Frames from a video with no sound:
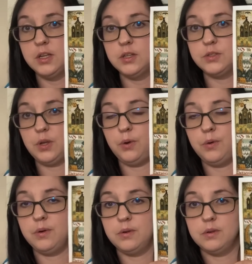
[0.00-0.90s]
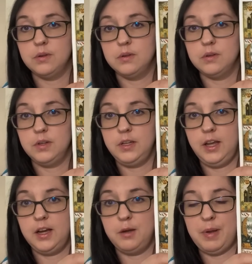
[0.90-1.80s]
So yeah,
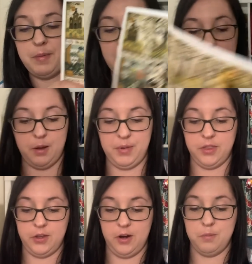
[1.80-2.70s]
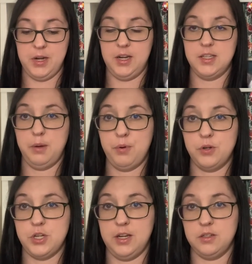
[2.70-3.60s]
I might make that my thirty minute a day
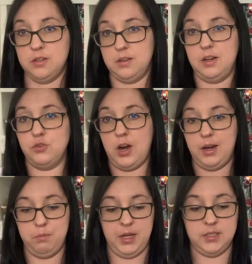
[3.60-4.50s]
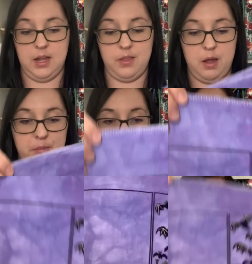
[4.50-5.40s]
project and try and bust out that block.